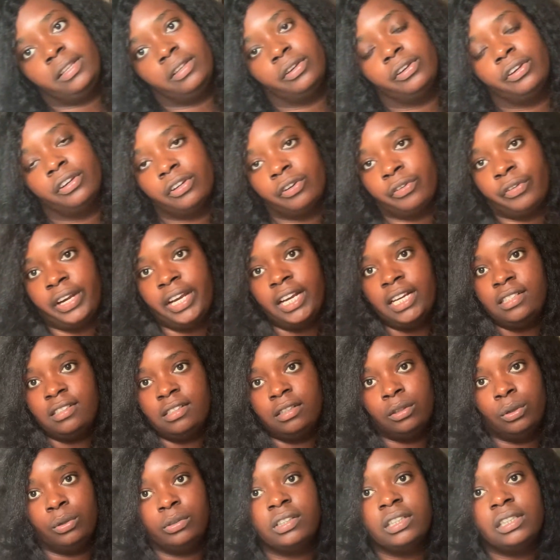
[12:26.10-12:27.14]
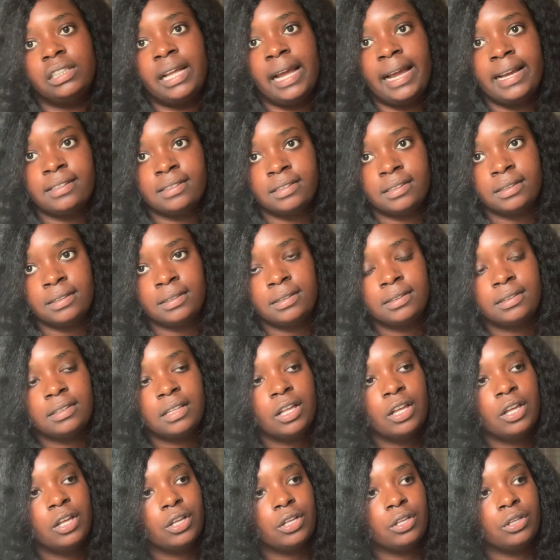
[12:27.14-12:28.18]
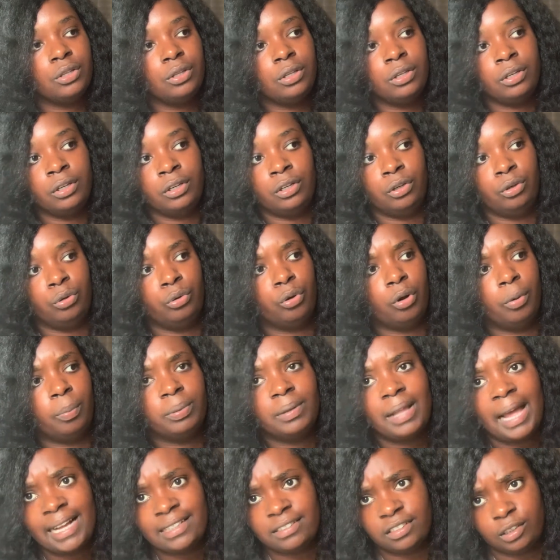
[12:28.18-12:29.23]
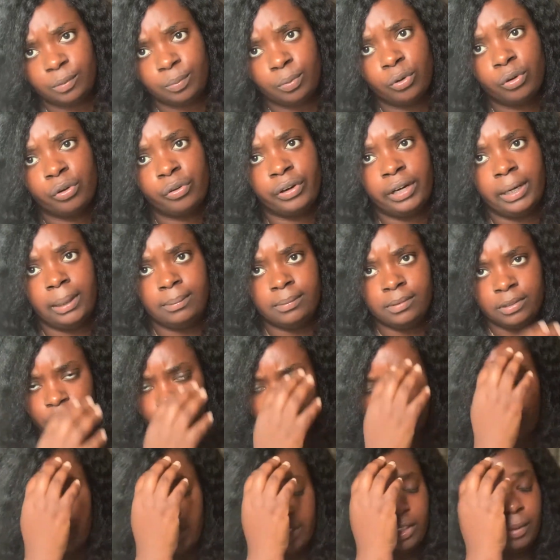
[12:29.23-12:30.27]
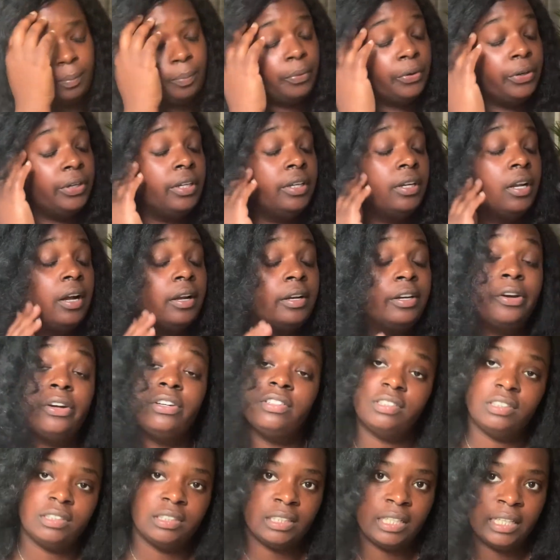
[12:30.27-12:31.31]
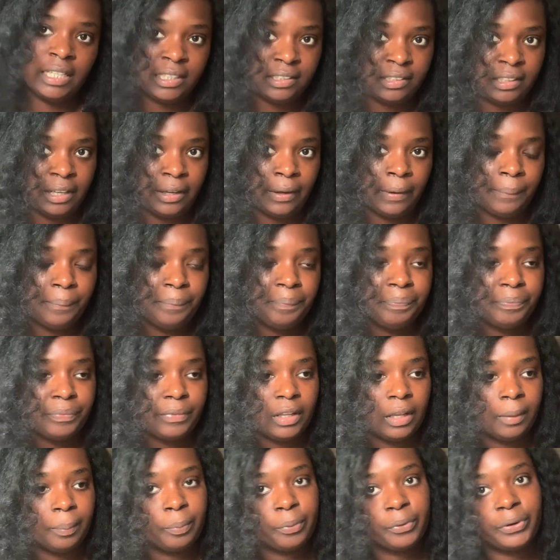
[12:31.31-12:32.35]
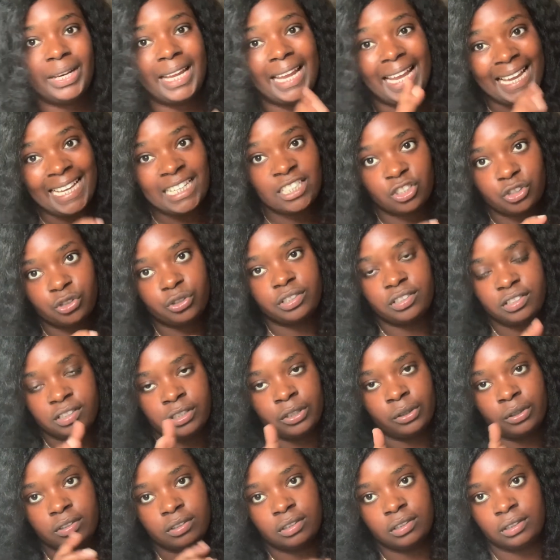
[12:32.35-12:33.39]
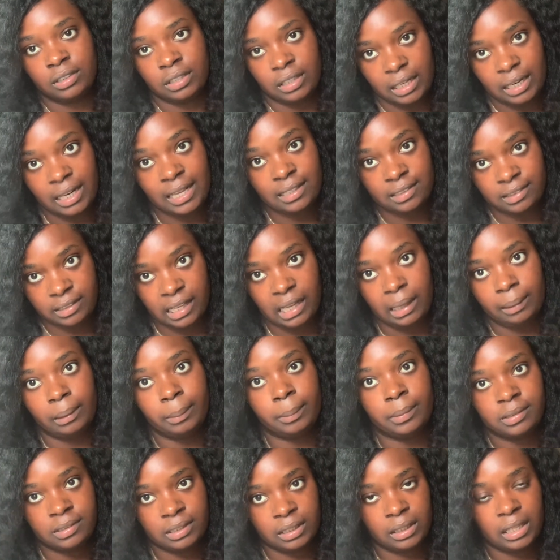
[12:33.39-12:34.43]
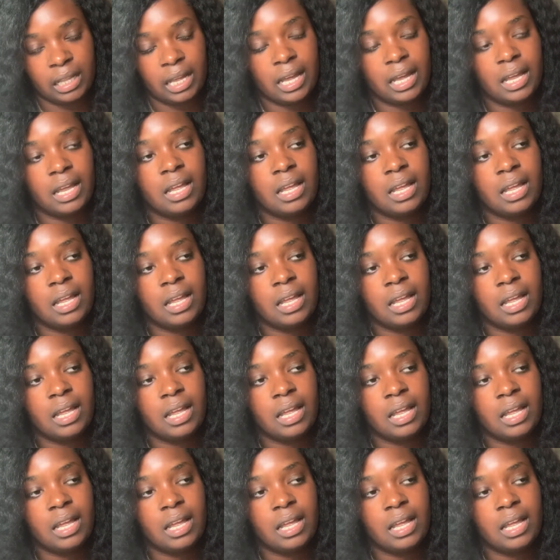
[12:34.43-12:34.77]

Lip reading: good grades in those classes, you apply to the program, then you take your pre-nursing exam, your pre-interest nursing exam, let me say that.